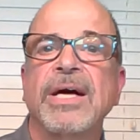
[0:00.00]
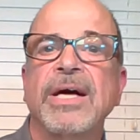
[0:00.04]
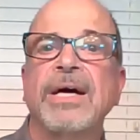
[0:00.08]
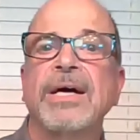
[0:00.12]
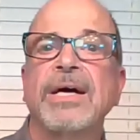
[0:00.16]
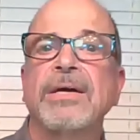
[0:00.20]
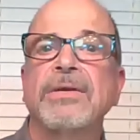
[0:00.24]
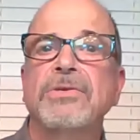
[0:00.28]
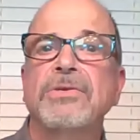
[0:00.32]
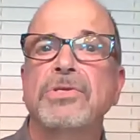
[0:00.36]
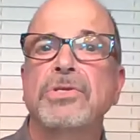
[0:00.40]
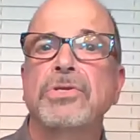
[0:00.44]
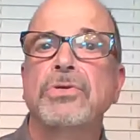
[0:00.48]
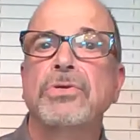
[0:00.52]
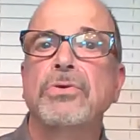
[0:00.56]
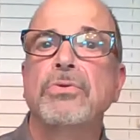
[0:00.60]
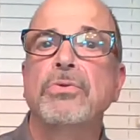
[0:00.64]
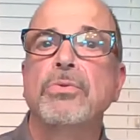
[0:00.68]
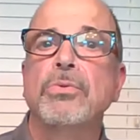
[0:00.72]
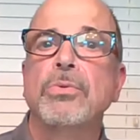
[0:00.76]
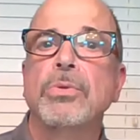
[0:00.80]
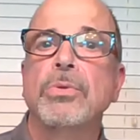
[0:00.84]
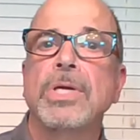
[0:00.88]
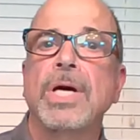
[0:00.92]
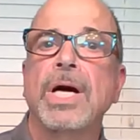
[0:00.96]
to
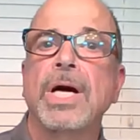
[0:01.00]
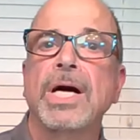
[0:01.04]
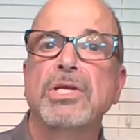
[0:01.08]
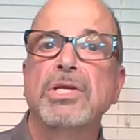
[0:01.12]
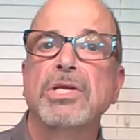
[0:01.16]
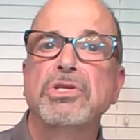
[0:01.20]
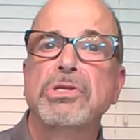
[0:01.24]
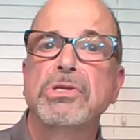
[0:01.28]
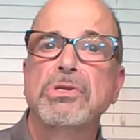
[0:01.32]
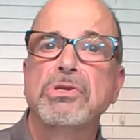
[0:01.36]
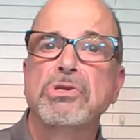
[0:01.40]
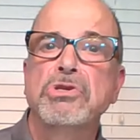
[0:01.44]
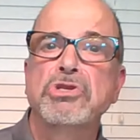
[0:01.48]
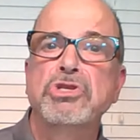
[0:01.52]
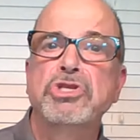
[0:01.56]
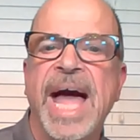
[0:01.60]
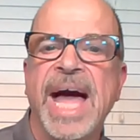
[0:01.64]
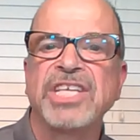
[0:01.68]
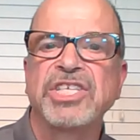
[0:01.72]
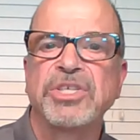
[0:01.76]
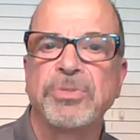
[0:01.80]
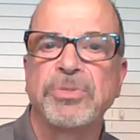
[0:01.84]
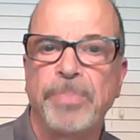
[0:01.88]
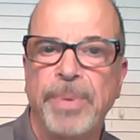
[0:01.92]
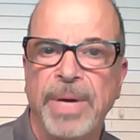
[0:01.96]

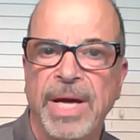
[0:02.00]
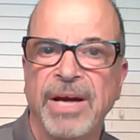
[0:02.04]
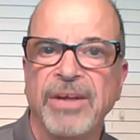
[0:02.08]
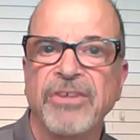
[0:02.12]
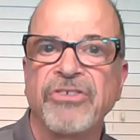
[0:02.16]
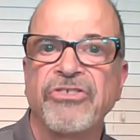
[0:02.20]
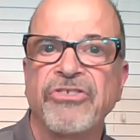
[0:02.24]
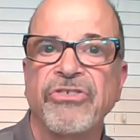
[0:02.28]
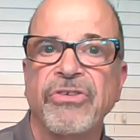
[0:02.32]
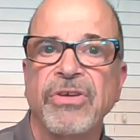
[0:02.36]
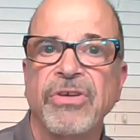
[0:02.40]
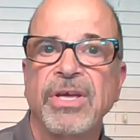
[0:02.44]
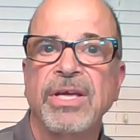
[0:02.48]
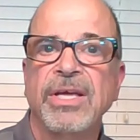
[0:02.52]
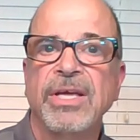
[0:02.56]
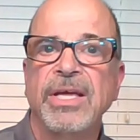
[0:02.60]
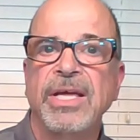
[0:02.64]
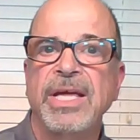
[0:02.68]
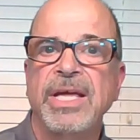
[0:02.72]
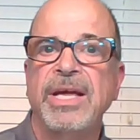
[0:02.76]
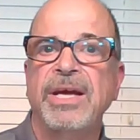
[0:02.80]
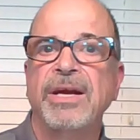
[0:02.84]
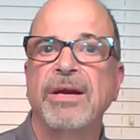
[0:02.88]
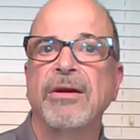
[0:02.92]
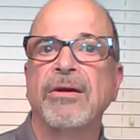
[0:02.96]
Jewish
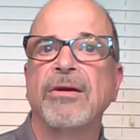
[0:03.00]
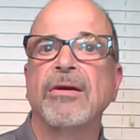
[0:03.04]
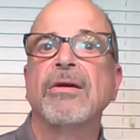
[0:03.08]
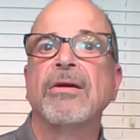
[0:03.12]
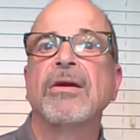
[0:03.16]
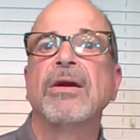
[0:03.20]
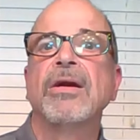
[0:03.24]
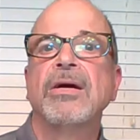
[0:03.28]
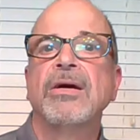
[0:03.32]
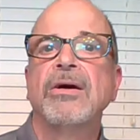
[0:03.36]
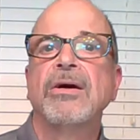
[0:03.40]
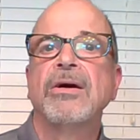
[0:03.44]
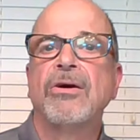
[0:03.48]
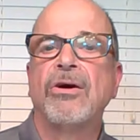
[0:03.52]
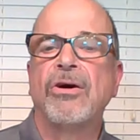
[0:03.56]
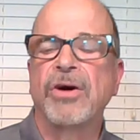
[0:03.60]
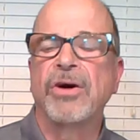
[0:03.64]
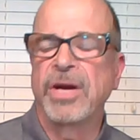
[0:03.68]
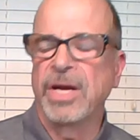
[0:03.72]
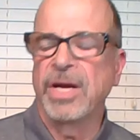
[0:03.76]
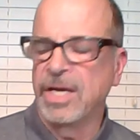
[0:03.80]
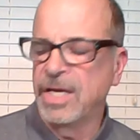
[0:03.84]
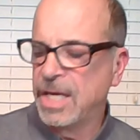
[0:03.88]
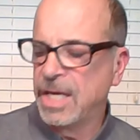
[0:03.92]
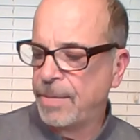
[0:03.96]
aspects here
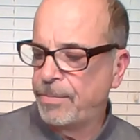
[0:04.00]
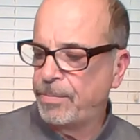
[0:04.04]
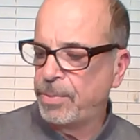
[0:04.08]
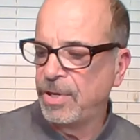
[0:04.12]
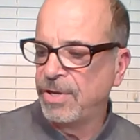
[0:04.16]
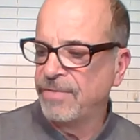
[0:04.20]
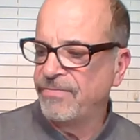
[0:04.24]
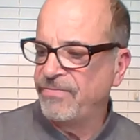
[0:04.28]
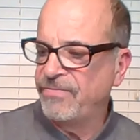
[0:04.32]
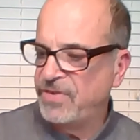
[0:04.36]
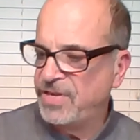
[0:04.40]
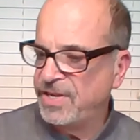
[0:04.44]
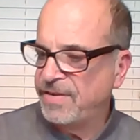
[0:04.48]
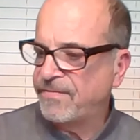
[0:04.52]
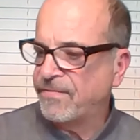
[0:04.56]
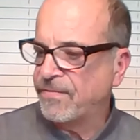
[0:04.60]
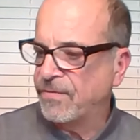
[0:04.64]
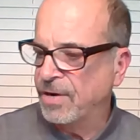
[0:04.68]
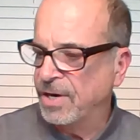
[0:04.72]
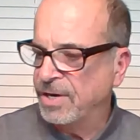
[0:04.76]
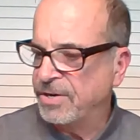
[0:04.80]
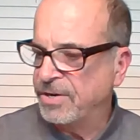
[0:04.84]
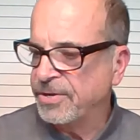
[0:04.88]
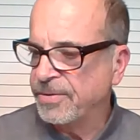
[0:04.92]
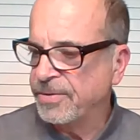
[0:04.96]
on a couple
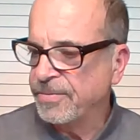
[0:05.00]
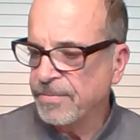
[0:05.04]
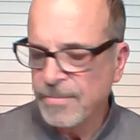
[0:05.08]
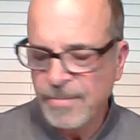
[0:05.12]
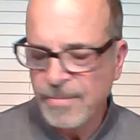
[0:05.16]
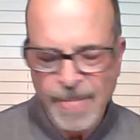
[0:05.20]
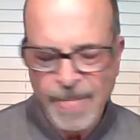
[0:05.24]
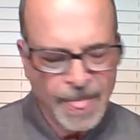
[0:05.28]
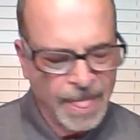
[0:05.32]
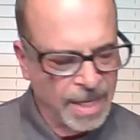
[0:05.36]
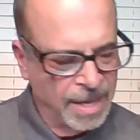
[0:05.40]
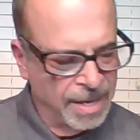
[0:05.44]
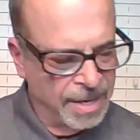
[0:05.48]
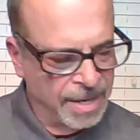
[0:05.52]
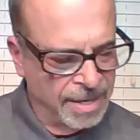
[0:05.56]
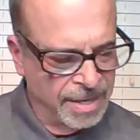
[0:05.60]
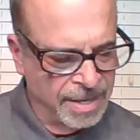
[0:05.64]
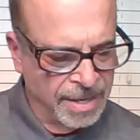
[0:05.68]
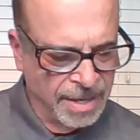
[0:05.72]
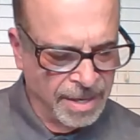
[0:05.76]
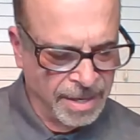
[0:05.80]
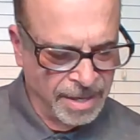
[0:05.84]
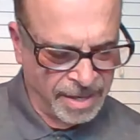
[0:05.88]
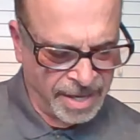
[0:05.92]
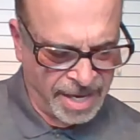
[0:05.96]
of different
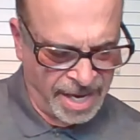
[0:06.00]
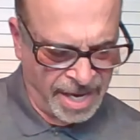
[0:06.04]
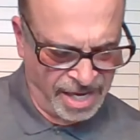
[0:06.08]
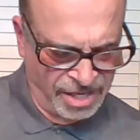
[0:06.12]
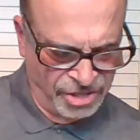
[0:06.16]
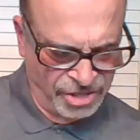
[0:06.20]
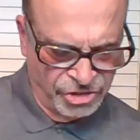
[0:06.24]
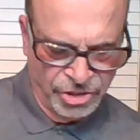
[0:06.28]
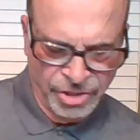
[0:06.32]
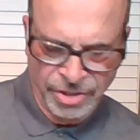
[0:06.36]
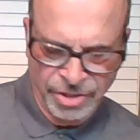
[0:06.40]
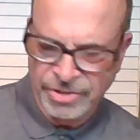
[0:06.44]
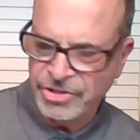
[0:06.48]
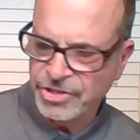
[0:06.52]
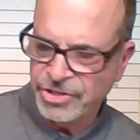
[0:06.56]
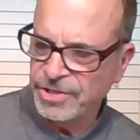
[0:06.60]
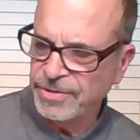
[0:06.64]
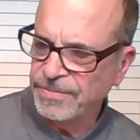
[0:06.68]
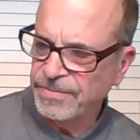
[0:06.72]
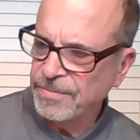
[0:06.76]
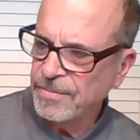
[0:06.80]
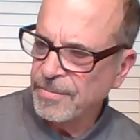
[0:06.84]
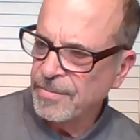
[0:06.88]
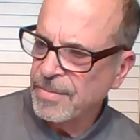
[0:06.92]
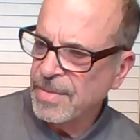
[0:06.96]

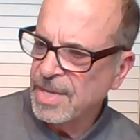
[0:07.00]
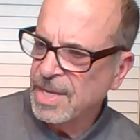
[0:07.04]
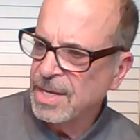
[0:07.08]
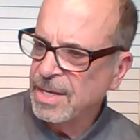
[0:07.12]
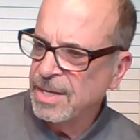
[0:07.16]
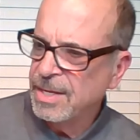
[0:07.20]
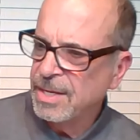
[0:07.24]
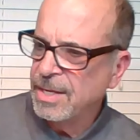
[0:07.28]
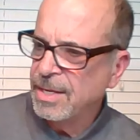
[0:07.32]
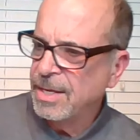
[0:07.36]
occasions.